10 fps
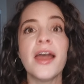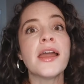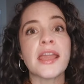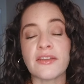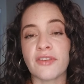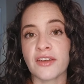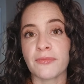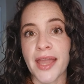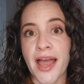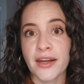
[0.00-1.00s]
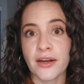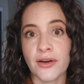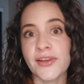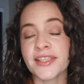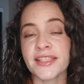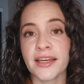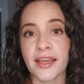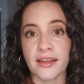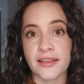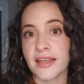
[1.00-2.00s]
even if my editor is sick
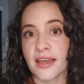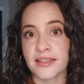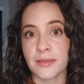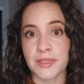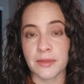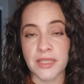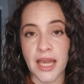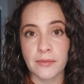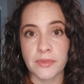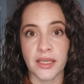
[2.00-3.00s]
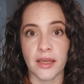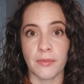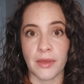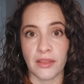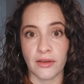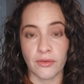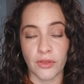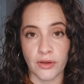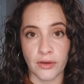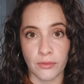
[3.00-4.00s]
and it takes them some time to get me the,
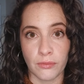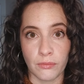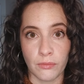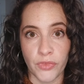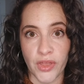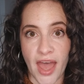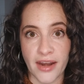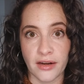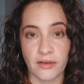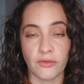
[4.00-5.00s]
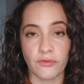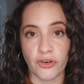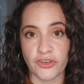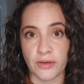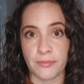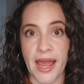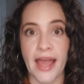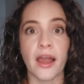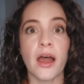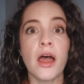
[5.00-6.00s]
the, the edited version
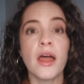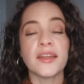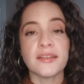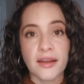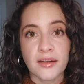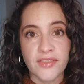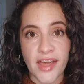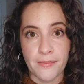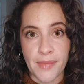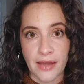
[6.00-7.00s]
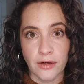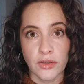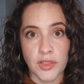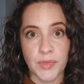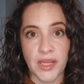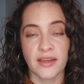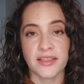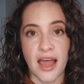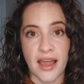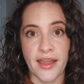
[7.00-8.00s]
back, none of that matters because
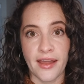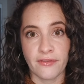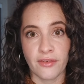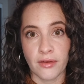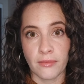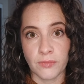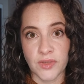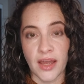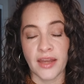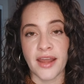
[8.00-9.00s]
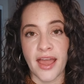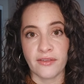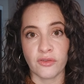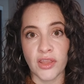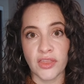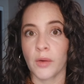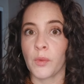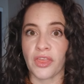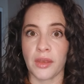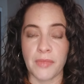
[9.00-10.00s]
I have done everything
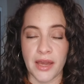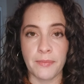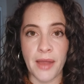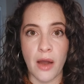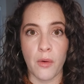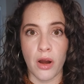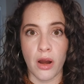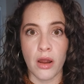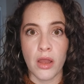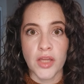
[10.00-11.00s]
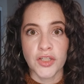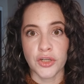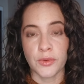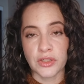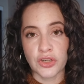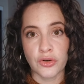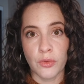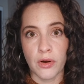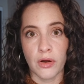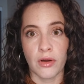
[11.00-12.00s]
within my power to
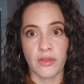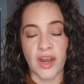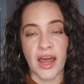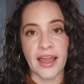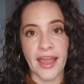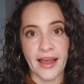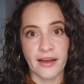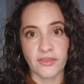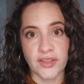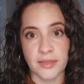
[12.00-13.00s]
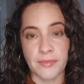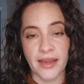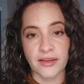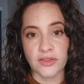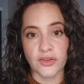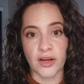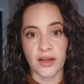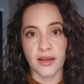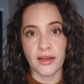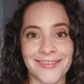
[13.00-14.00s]
ensure that I have some
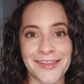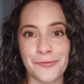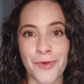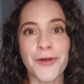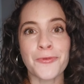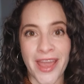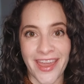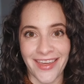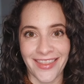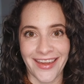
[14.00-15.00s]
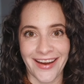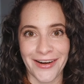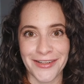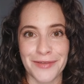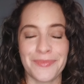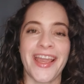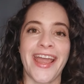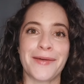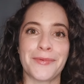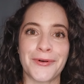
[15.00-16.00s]
extra runway there to be
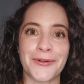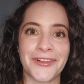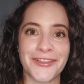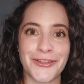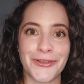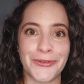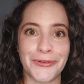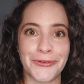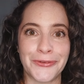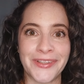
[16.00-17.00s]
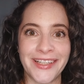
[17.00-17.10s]
able to